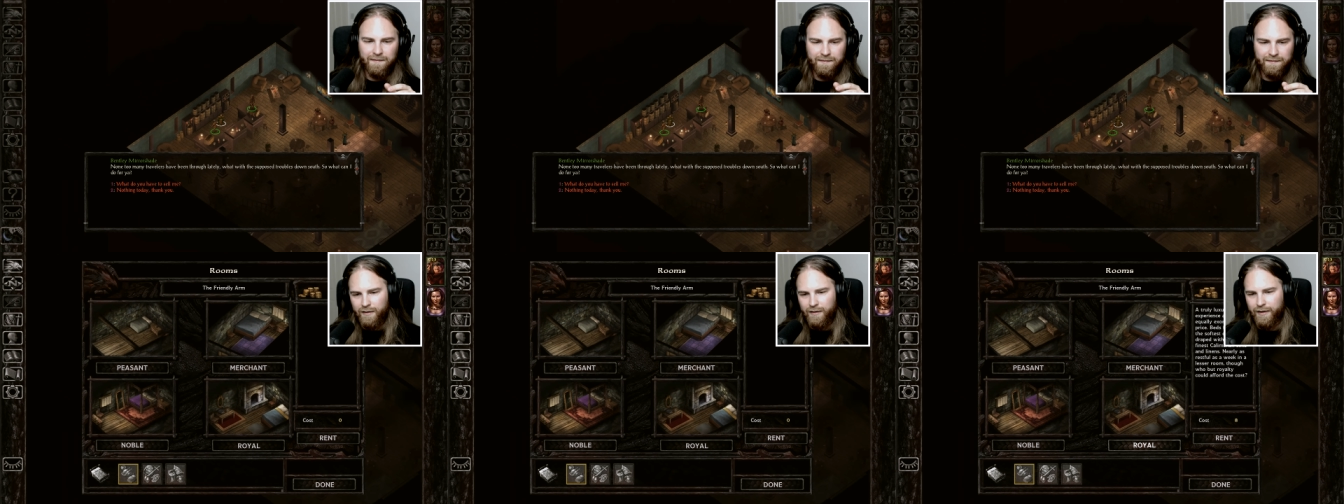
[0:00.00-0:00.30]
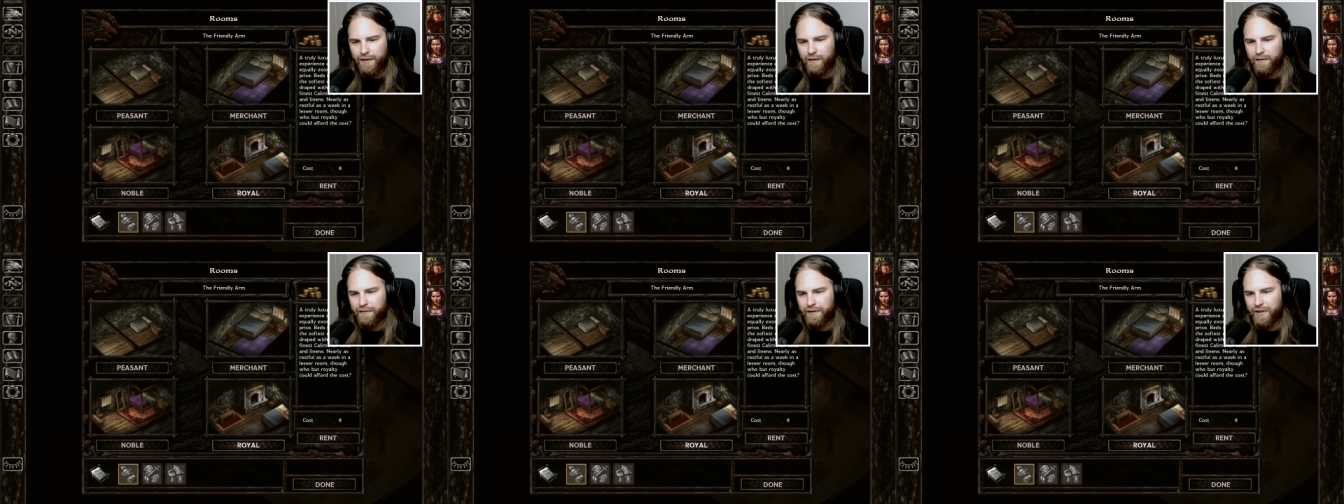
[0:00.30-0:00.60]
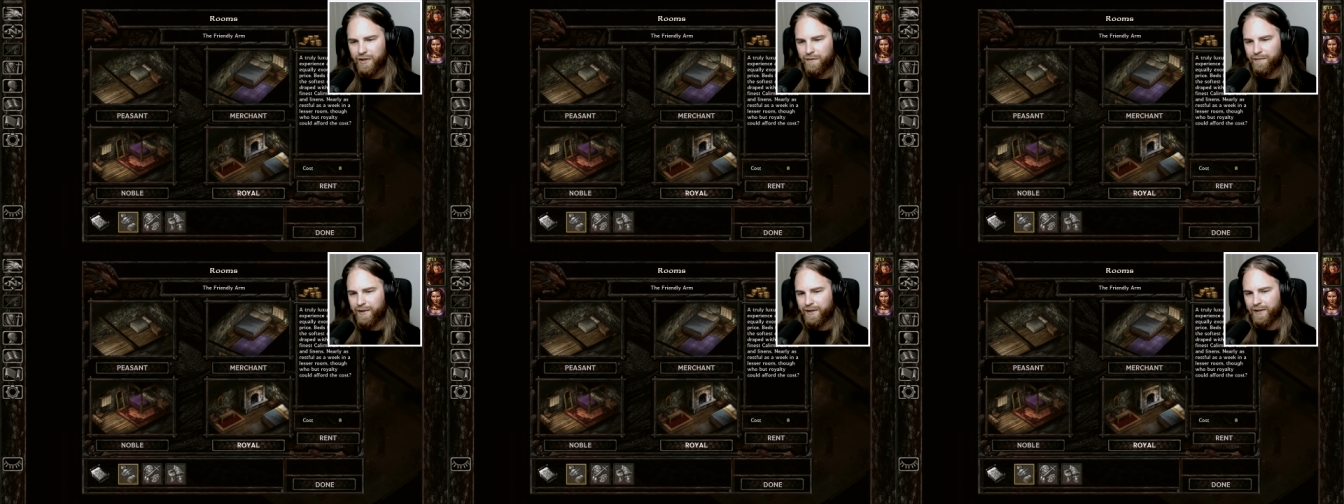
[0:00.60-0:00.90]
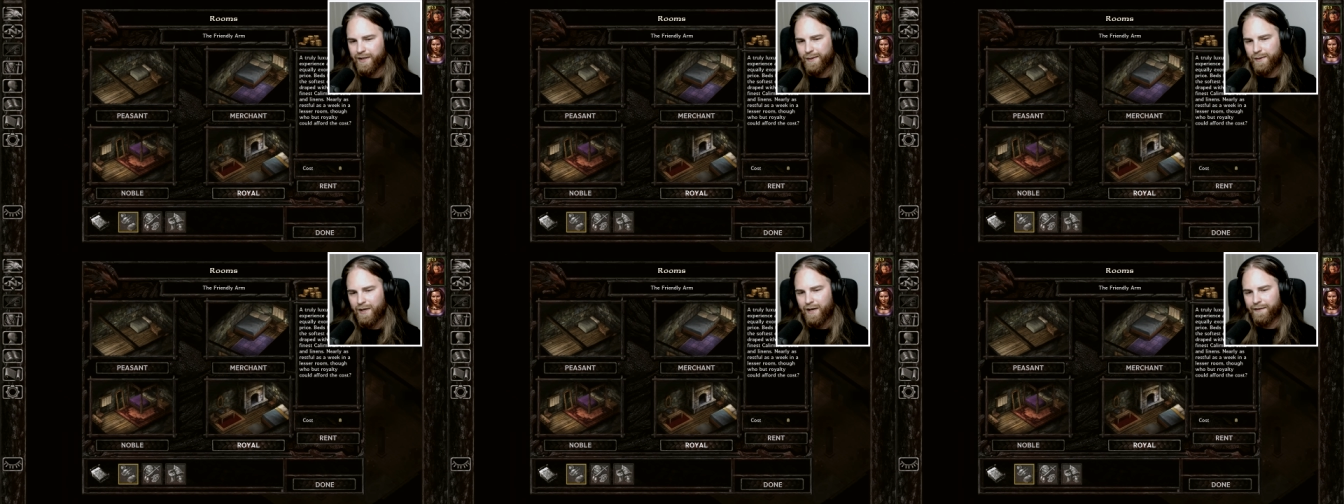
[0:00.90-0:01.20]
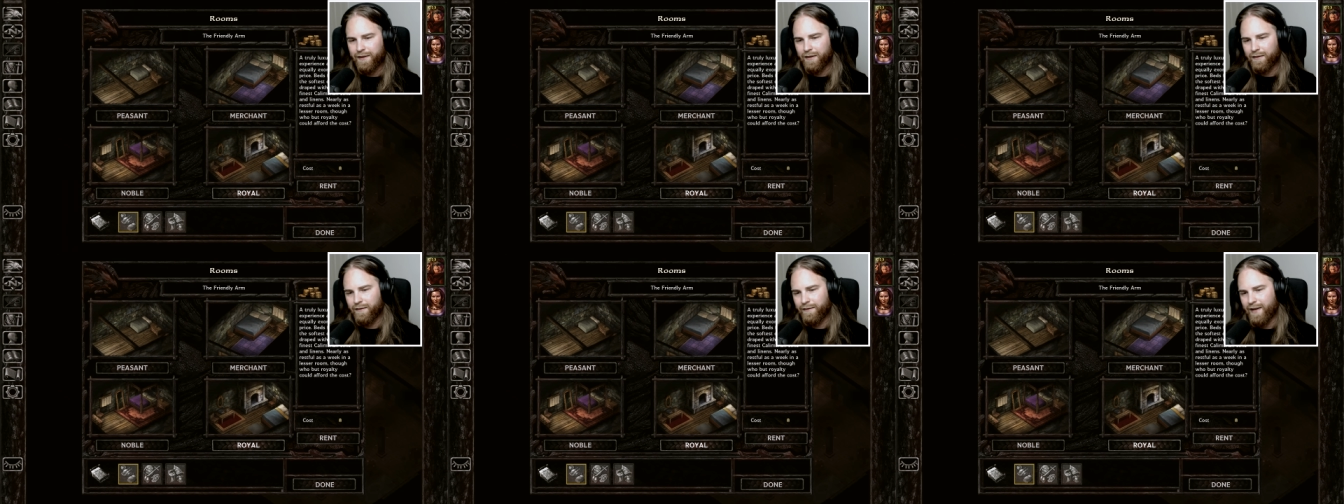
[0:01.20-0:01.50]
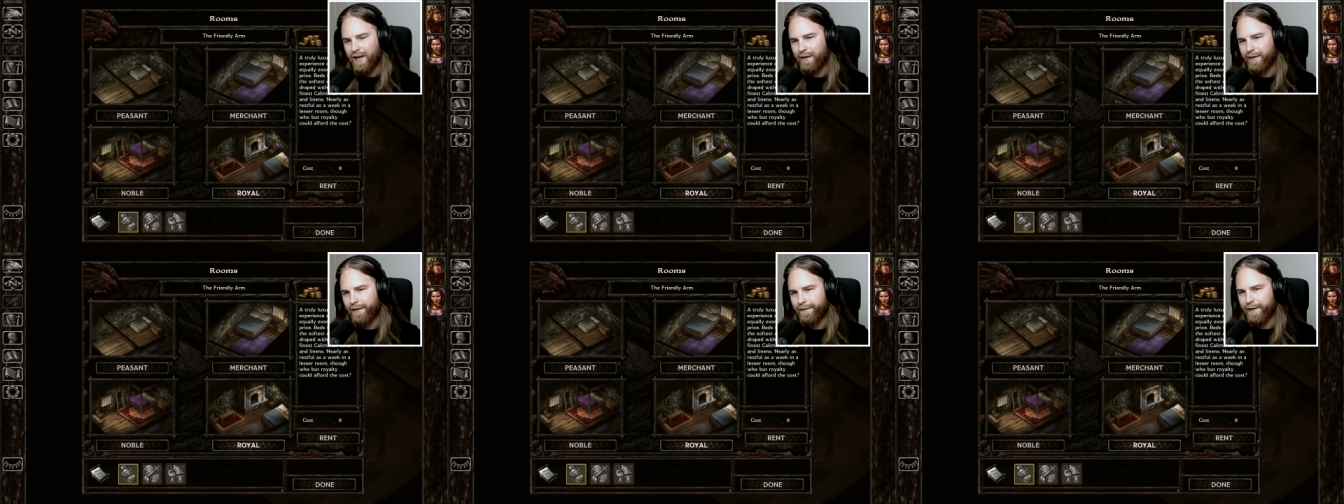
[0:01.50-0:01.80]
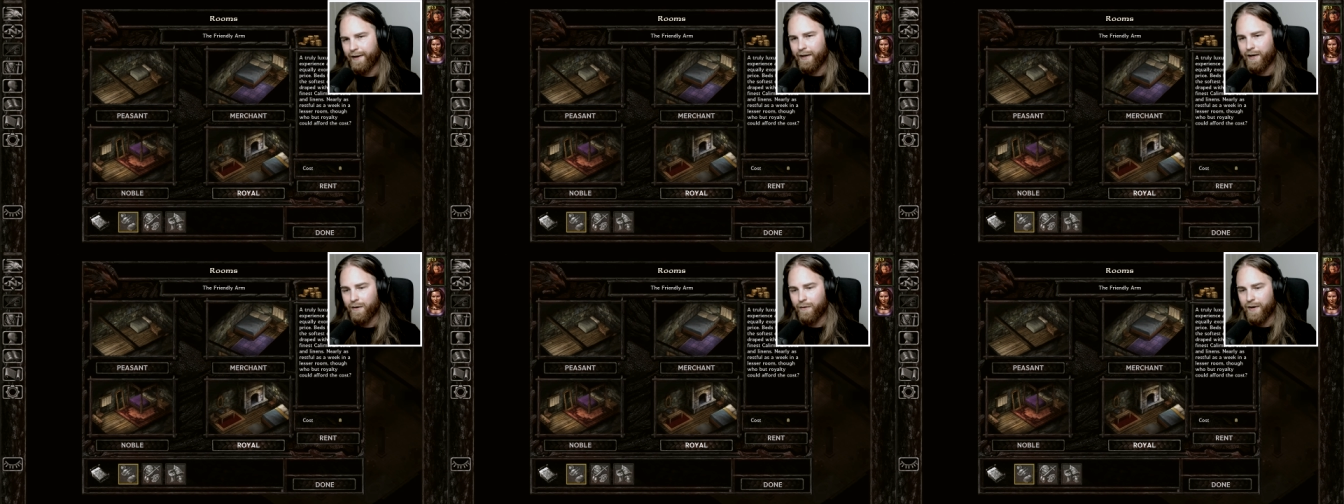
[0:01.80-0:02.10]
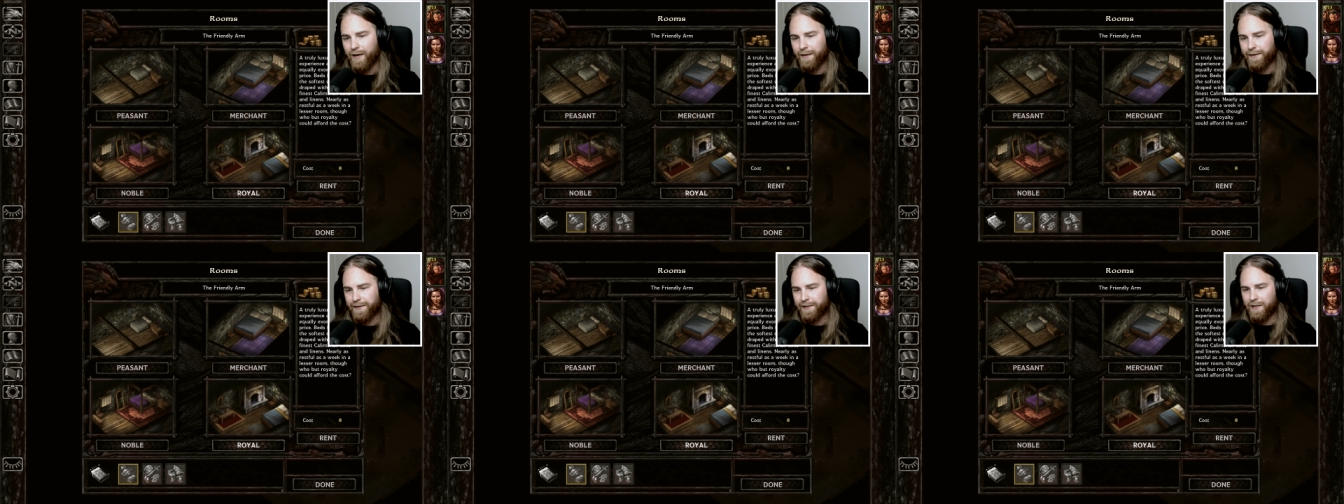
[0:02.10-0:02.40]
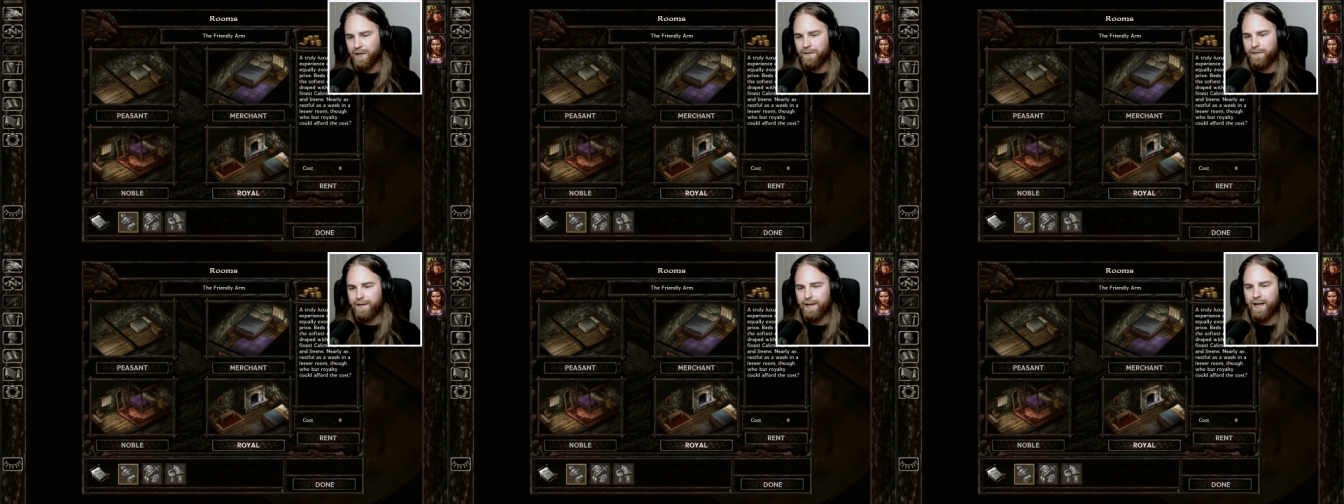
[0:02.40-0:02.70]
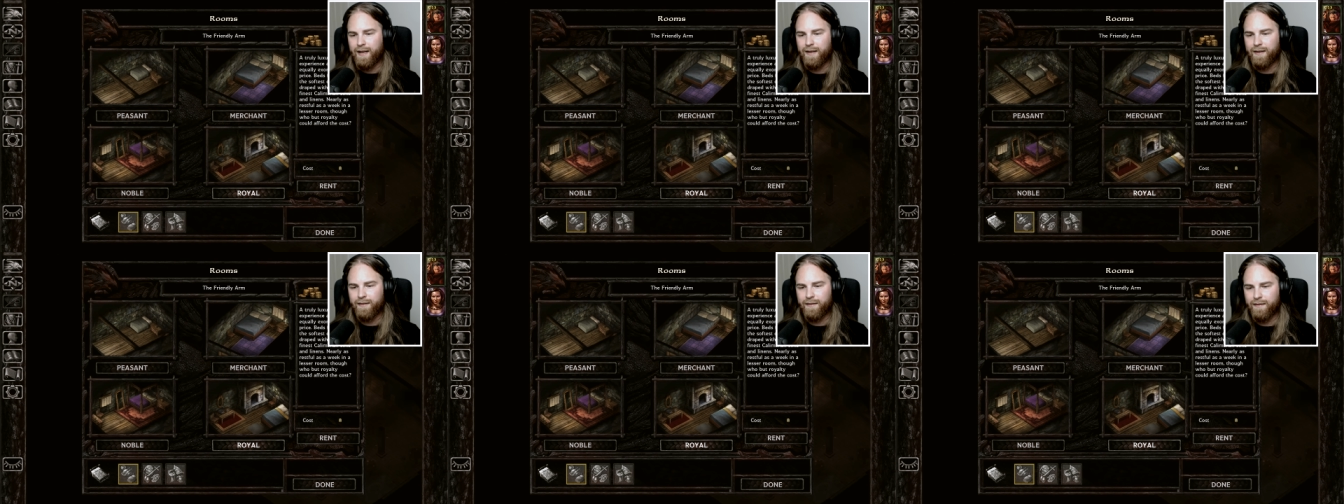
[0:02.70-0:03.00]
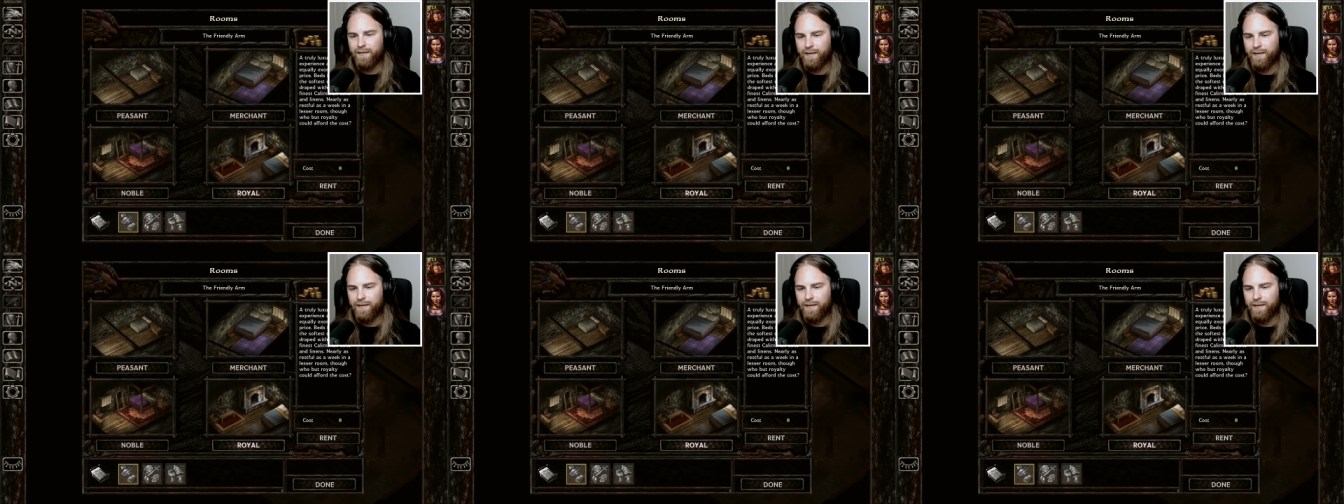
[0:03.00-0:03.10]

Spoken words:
Royal room because we have done very, very well so far.